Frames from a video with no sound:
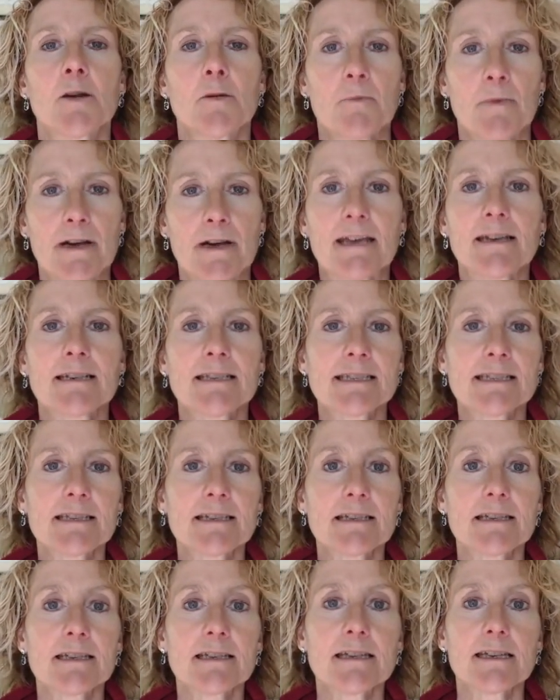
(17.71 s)
but
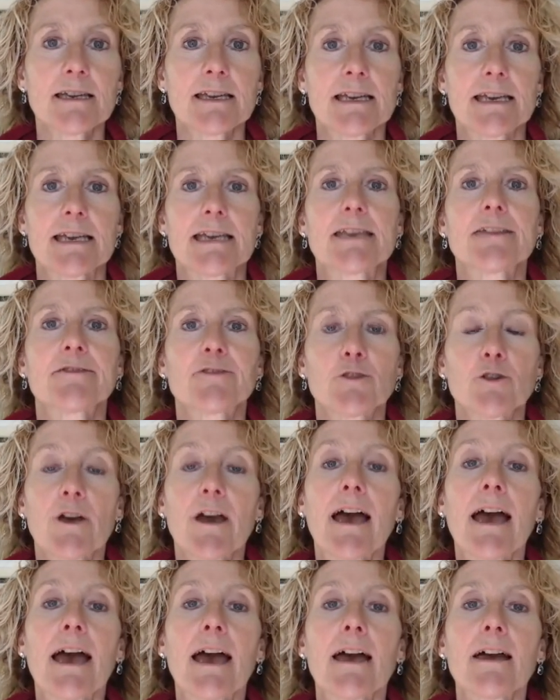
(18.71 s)
honestly, if you
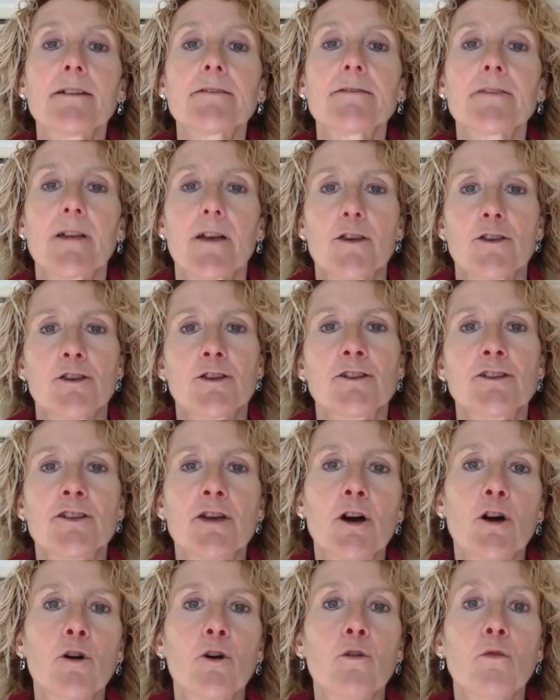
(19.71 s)
have, you
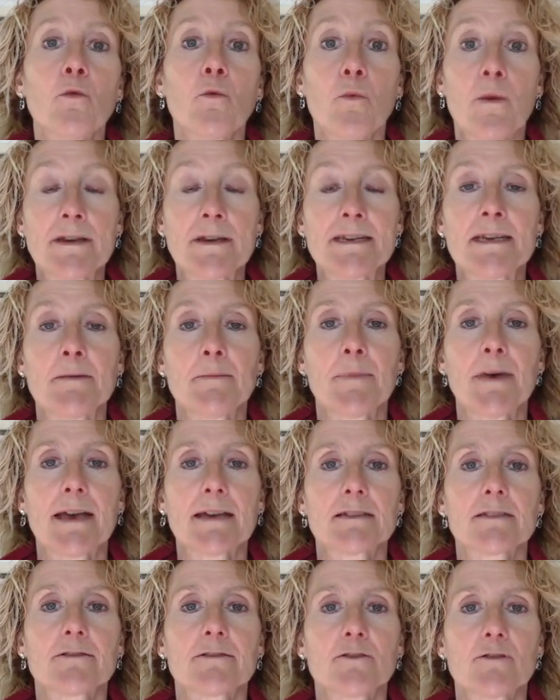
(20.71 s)
know what the
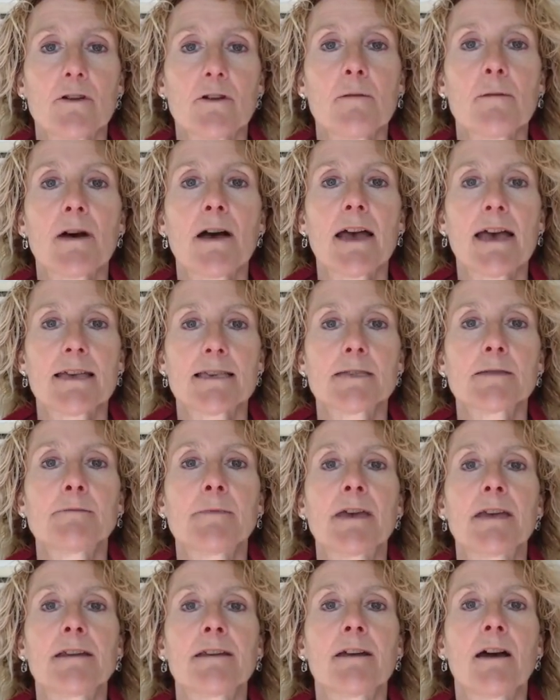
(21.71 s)
impact of trauma has
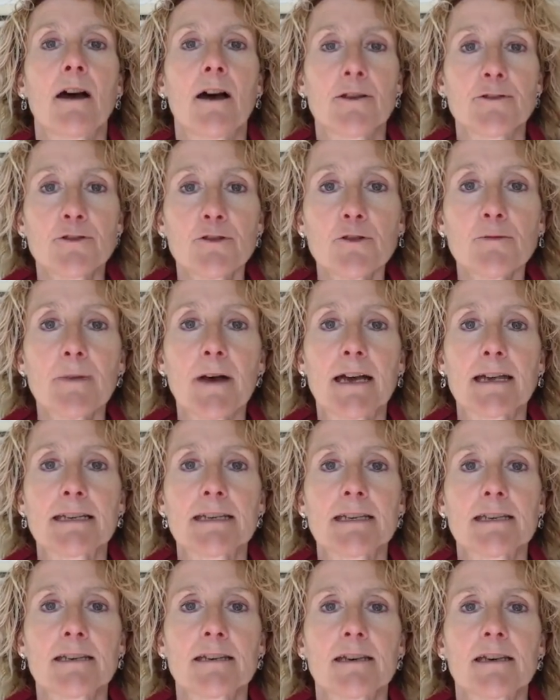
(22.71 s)
been on your
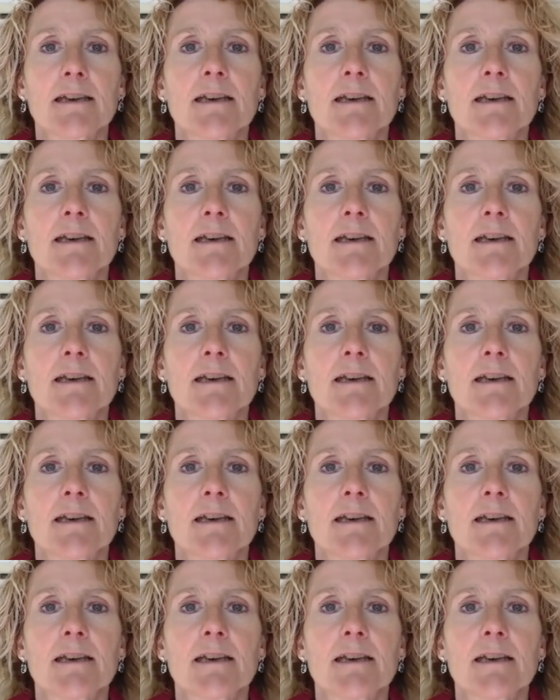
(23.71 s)
body,